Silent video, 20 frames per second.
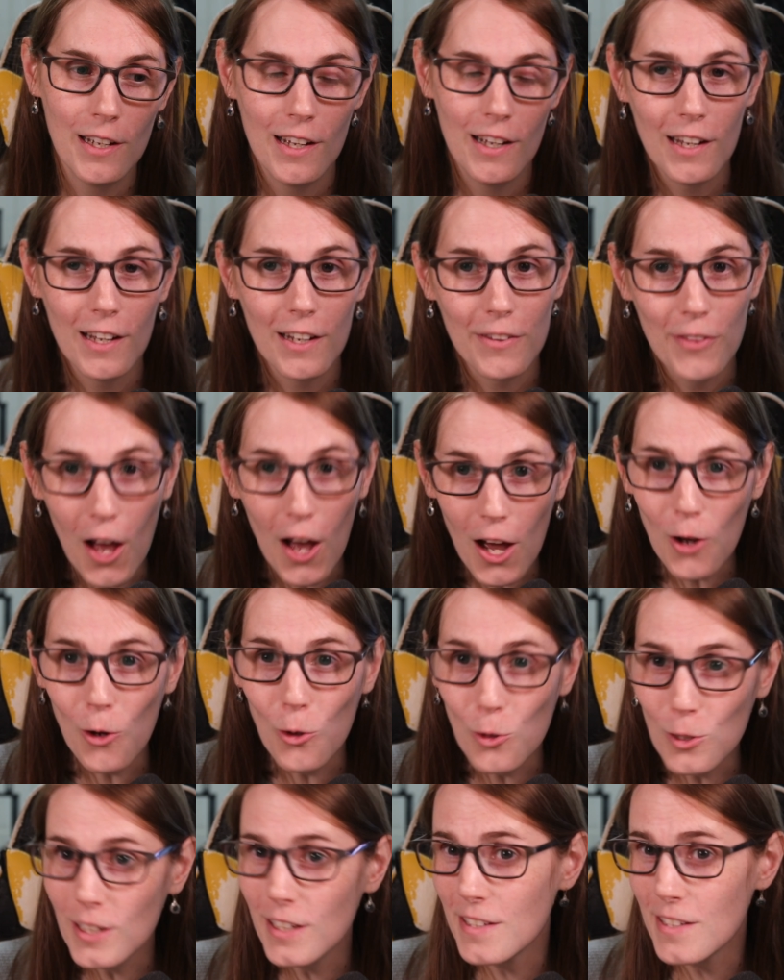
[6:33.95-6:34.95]
Not only
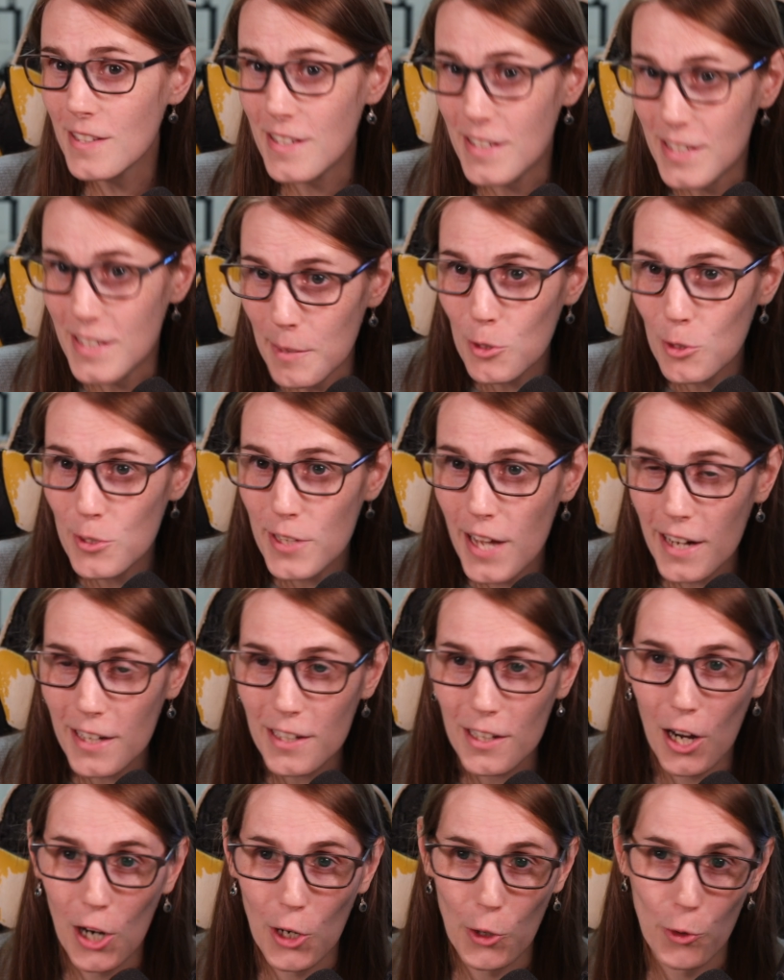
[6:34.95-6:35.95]
is the demo deck a
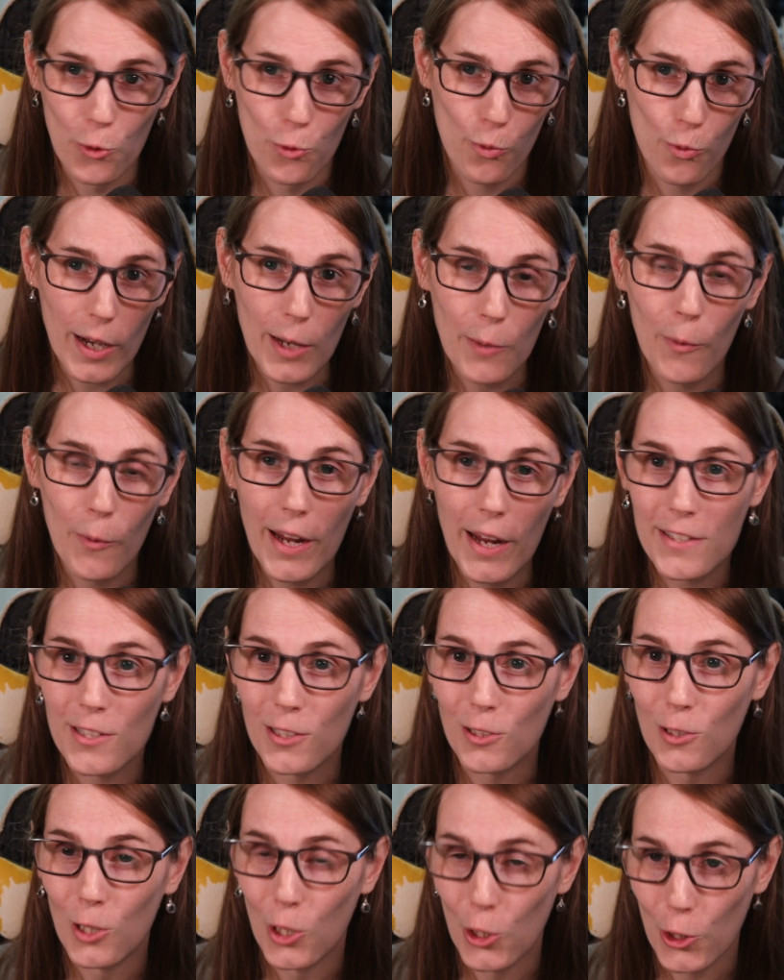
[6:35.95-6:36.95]
great way to
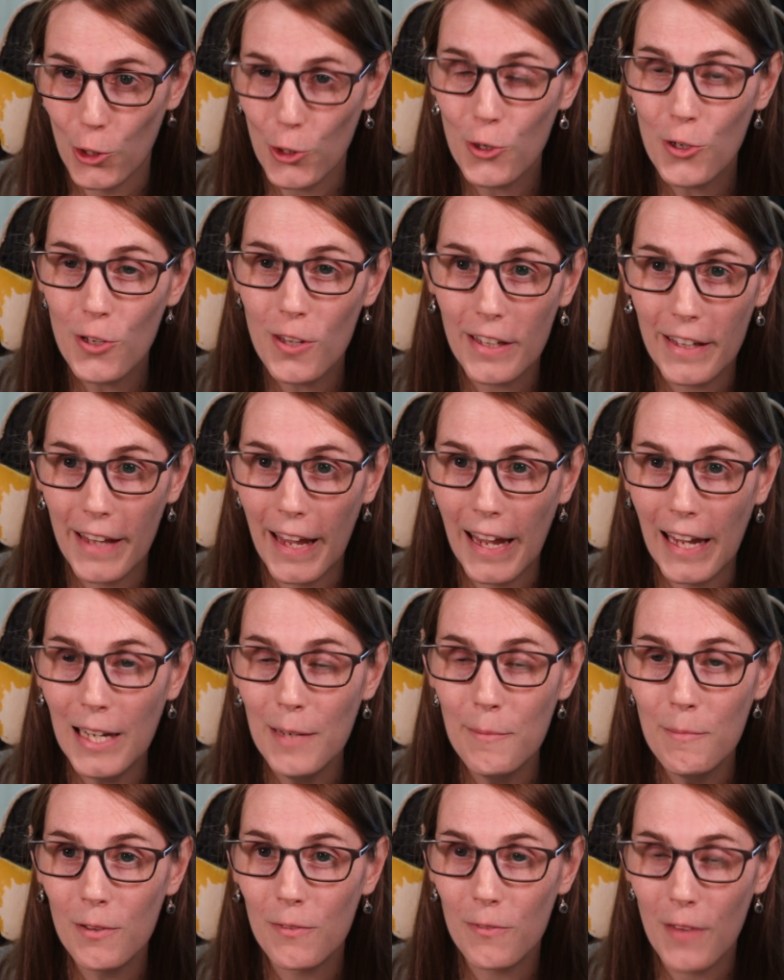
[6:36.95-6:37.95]
learn the game, if
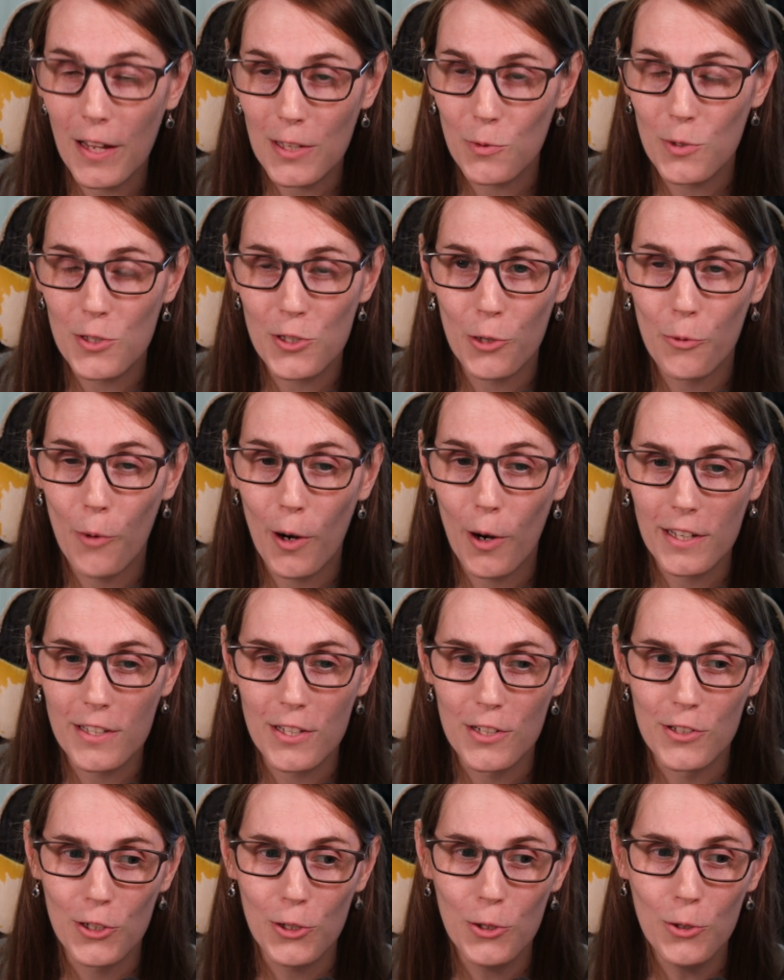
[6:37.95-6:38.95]
that's what you're wanting to
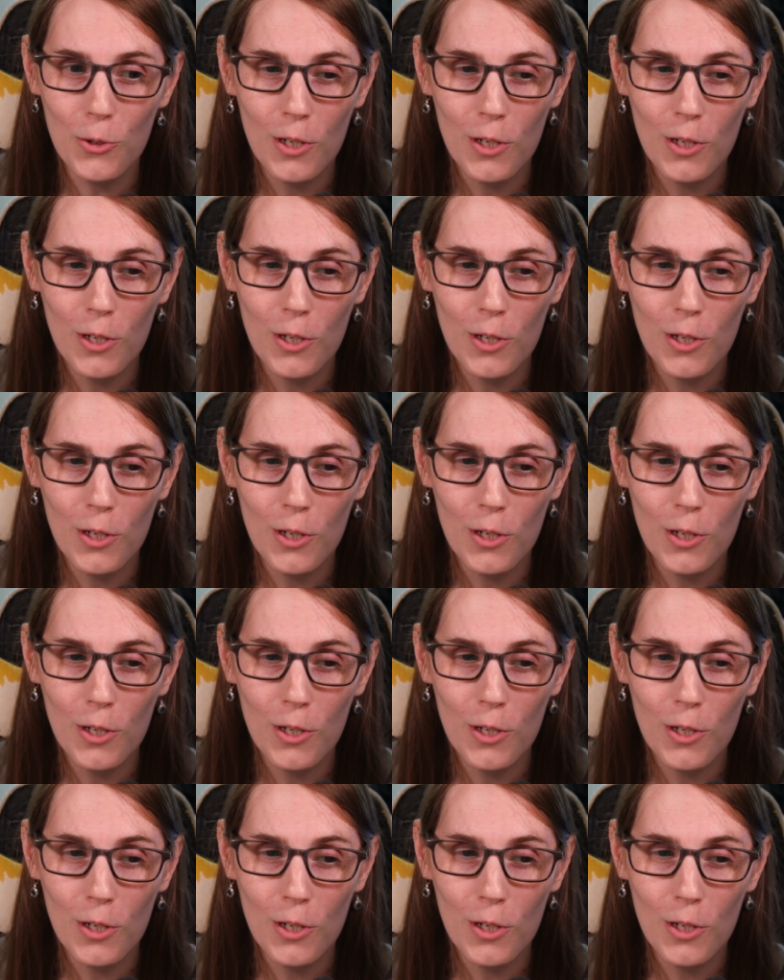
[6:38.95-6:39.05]
do,